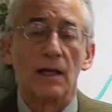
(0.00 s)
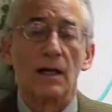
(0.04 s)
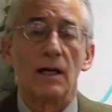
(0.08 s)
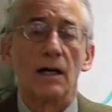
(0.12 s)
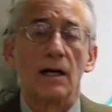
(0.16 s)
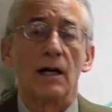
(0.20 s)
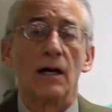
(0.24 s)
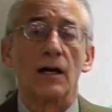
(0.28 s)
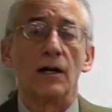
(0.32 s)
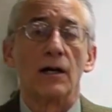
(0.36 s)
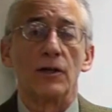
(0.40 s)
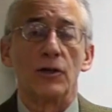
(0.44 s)

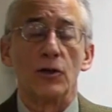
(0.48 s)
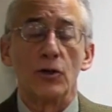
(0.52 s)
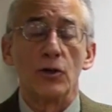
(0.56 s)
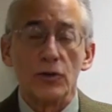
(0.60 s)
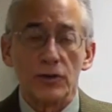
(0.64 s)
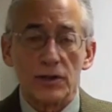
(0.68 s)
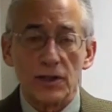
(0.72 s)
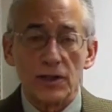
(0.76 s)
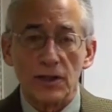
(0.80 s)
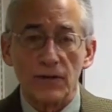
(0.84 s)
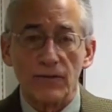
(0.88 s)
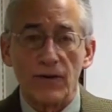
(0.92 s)
uh, use
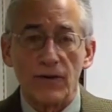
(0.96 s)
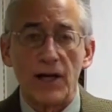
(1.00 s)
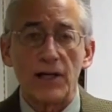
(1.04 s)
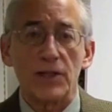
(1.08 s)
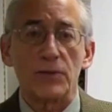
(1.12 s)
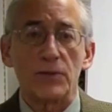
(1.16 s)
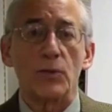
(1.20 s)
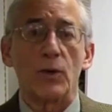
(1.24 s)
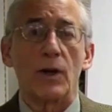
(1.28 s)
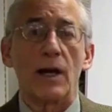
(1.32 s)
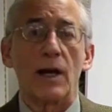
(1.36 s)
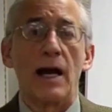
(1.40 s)
the device
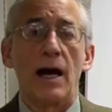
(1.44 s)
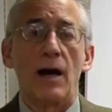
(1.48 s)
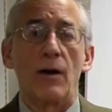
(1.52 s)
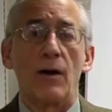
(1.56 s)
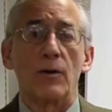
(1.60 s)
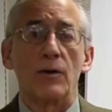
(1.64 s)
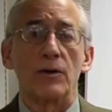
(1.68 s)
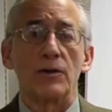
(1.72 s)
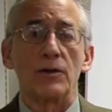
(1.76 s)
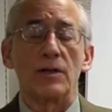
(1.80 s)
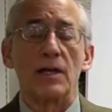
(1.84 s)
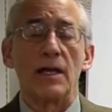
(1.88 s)
more
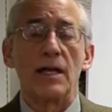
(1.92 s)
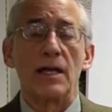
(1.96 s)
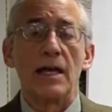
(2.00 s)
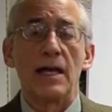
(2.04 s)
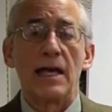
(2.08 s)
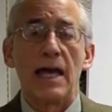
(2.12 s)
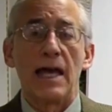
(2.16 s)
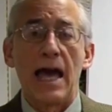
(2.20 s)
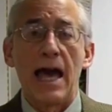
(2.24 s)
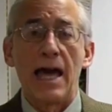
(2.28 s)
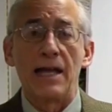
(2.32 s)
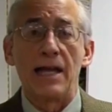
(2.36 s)
hours,
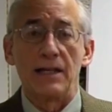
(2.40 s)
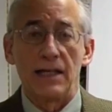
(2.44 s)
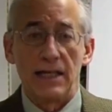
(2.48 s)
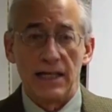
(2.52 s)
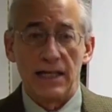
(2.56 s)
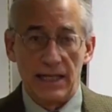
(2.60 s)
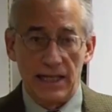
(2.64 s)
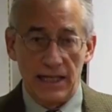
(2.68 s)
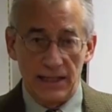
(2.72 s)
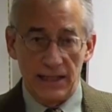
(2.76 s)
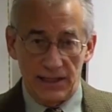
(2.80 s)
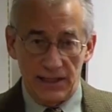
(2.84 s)
and
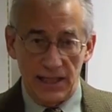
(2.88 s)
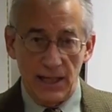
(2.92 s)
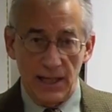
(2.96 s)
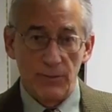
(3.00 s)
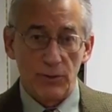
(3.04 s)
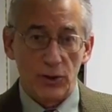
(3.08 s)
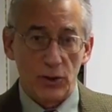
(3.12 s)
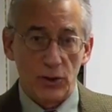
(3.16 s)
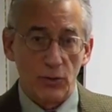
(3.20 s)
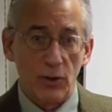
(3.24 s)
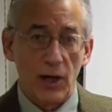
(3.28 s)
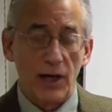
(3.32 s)
it seems
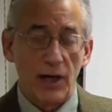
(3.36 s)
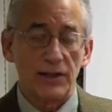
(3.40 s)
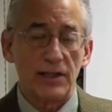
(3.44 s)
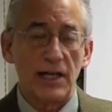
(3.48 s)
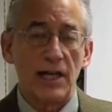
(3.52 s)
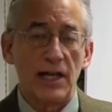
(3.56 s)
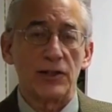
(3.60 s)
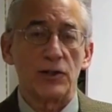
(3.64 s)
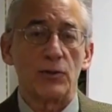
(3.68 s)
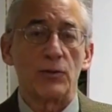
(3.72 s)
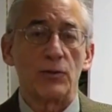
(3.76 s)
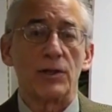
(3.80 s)
to us
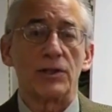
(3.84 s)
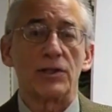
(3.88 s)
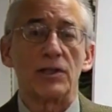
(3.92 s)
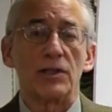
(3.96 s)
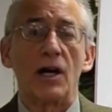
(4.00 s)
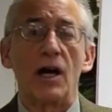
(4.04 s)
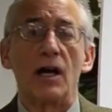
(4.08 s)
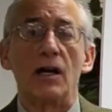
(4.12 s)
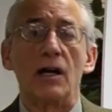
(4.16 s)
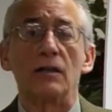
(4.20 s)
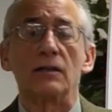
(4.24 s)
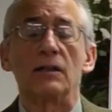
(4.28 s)
as a
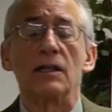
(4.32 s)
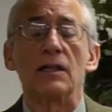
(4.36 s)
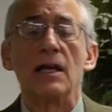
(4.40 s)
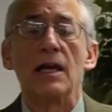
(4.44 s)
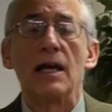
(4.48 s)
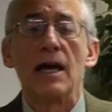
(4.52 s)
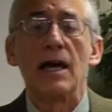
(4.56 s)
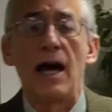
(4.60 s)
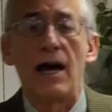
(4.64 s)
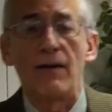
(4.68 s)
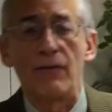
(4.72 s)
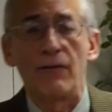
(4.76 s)
result
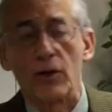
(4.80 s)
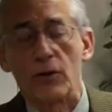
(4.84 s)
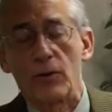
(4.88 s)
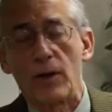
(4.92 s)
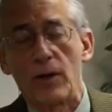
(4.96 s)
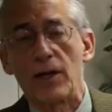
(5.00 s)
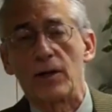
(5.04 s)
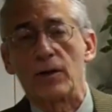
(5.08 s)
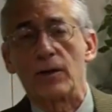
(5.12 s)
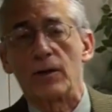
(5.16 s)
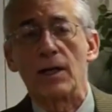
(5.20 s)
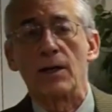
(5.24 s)
have a
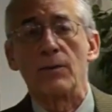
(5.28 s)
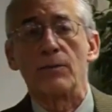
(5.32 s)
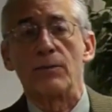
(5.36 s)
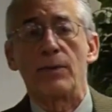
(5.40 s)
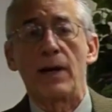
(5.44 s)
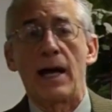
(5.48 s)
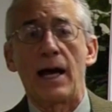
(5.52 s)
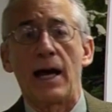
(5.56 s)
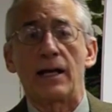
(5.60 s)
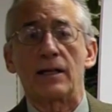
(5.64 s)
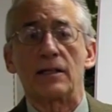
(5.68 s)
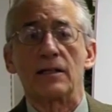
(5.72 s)
greater
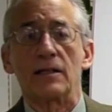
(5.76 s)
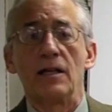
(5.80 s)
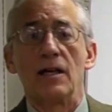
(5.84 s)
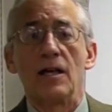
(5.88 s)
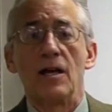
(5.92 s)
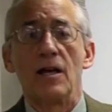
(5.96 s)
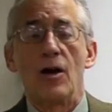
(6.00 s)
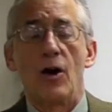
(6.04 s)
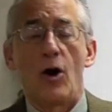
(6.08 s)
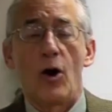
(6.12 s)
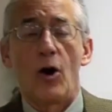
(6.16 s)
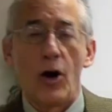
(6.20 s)
impact
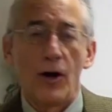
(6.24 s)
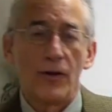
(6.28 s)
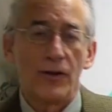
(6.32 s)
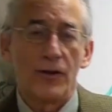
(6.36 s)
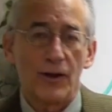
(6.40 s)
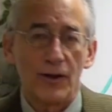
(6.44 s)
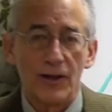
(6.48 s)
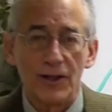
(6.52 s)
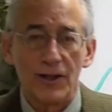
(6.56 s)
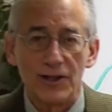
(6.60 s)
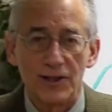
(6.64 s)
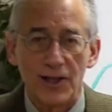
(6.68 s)
on their
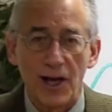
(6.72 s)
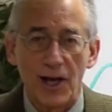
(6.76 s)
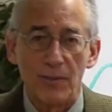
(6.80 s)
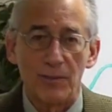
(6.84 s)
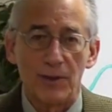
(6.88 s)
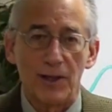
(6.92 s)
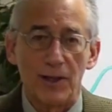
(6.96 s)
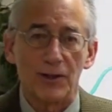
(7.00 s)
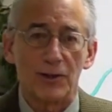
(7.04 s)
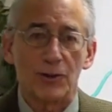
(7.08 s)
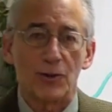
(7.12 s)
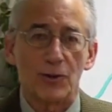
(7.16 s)

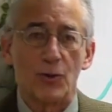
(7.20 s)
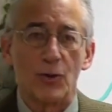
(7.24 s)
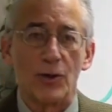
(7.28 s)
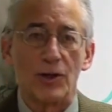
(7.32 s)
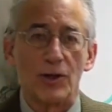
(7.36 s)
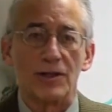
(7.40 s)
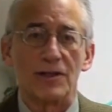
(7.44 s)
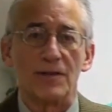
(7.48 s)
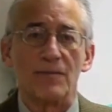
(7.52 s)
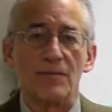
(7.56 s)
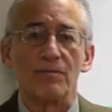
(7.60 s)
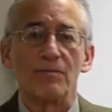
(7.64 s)
insomnia
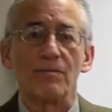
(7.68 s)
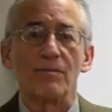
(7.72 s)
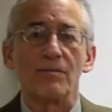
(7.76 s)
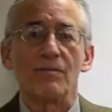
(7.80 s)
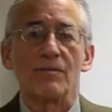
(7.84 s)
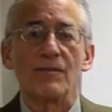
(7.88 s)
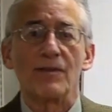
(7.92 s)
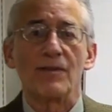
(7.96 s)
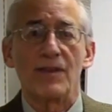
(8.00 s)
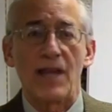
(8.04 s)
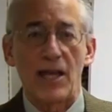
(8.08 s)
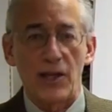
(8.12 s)
scores.
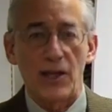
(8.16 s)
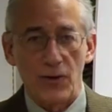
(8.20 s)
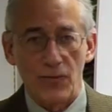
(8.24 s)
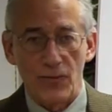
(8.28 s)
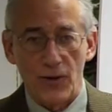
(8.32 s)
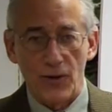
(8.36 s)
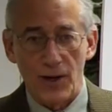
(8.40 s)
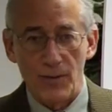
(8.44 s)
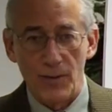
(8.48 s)
Thank you very